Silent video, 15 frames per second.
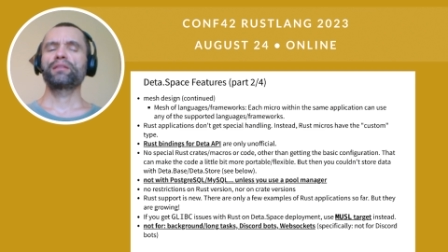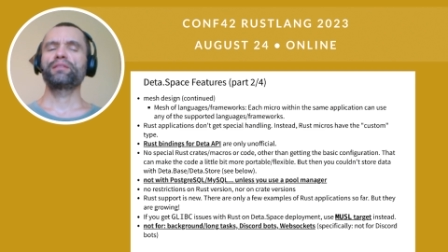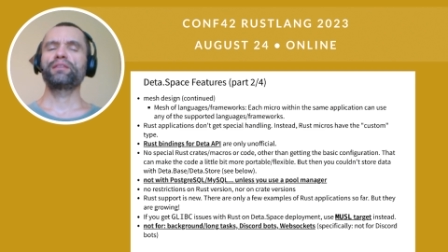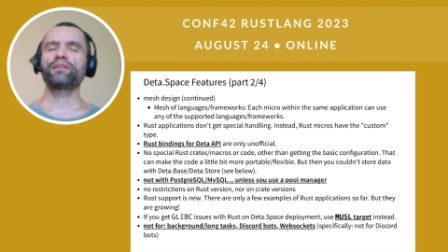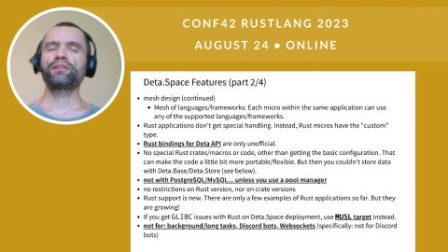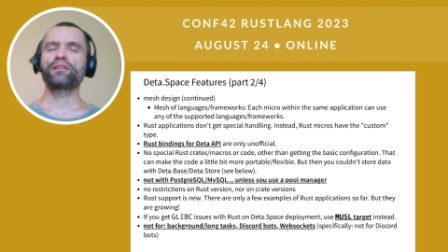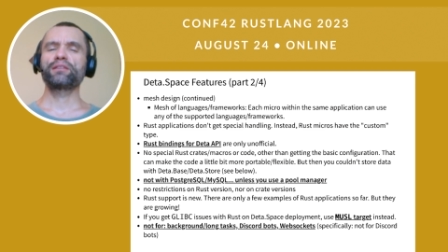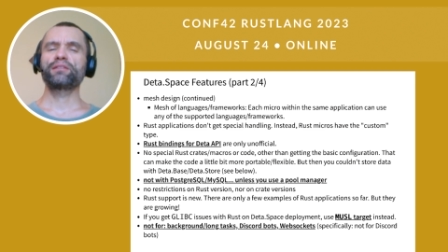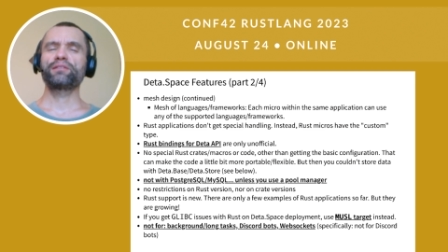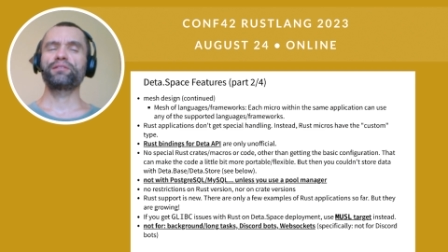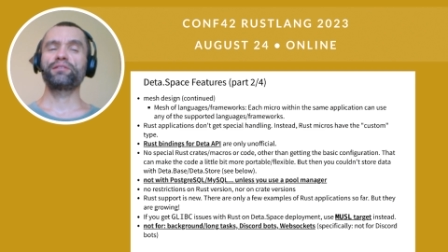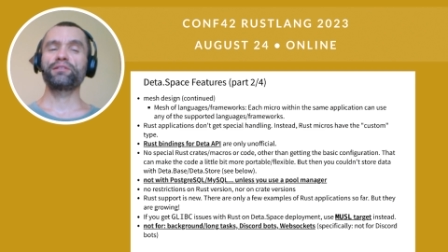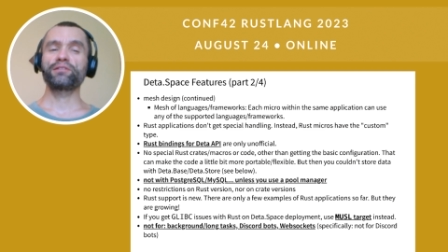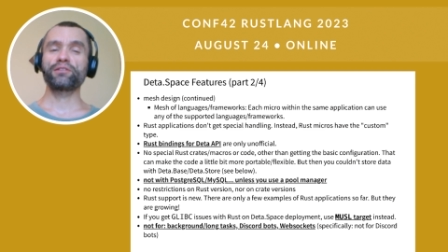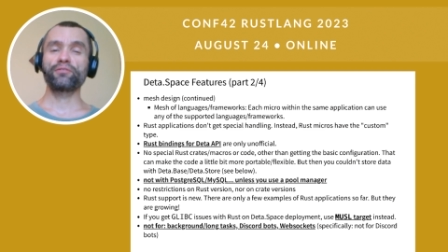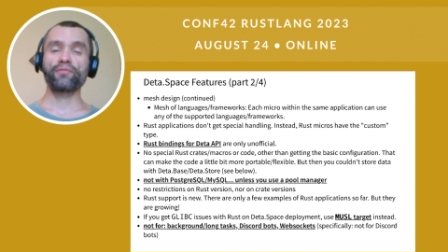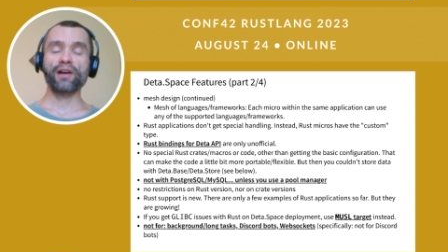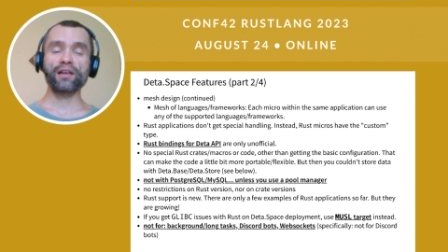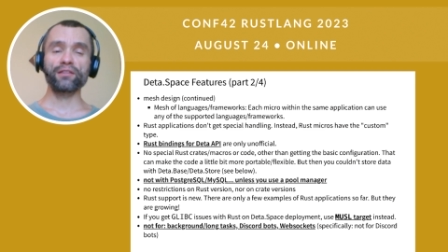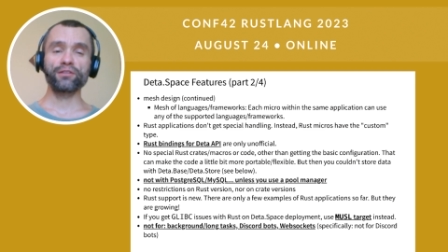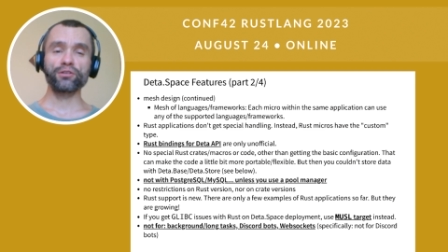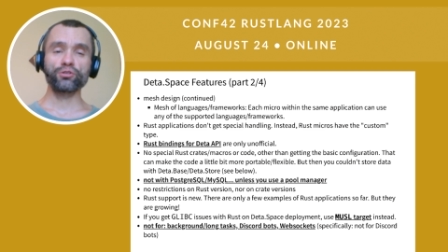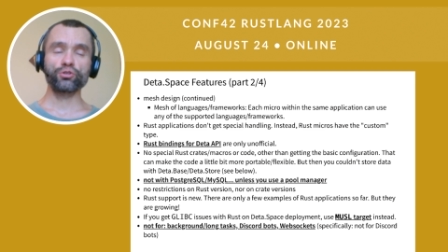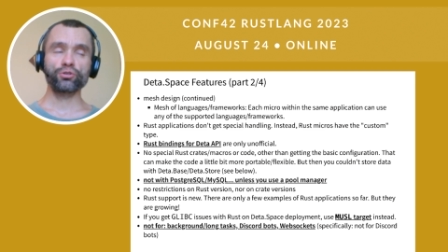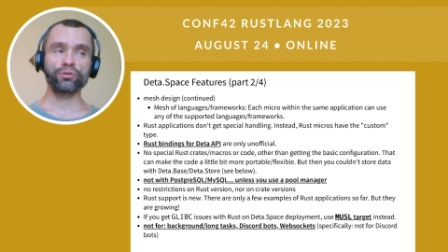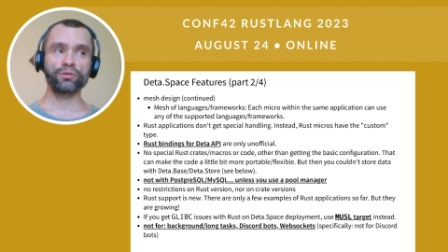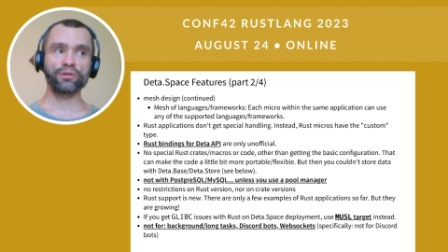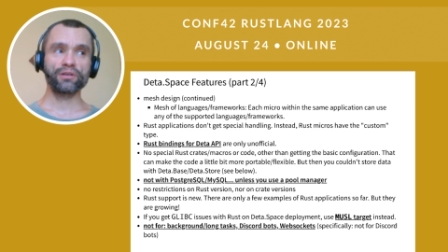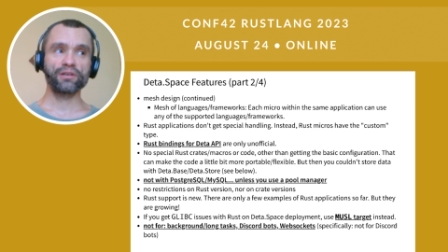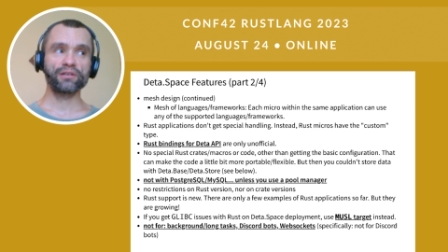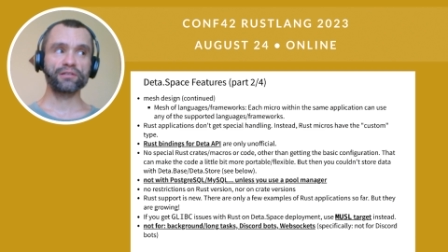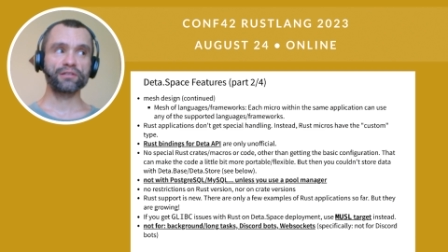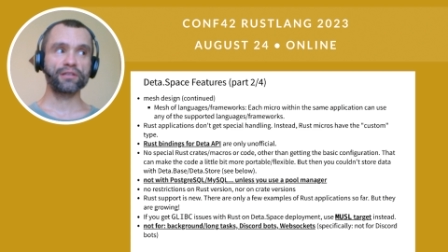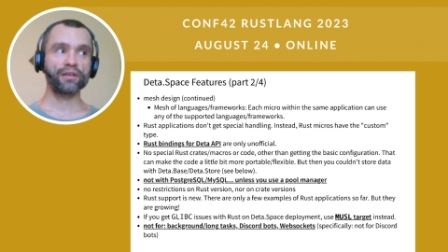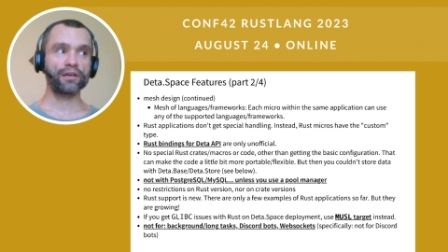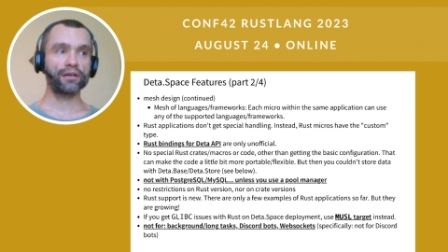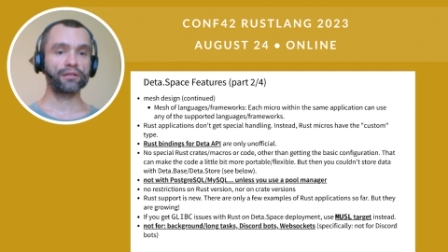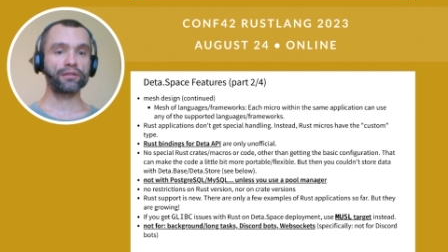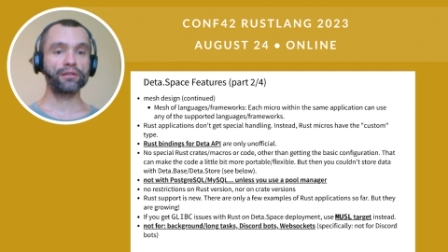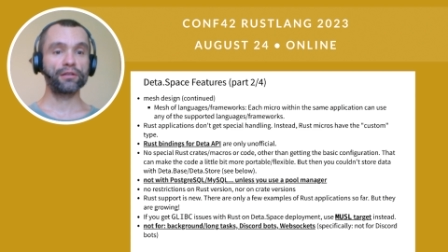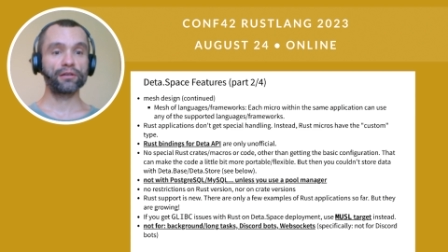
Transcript: The disadvantage is that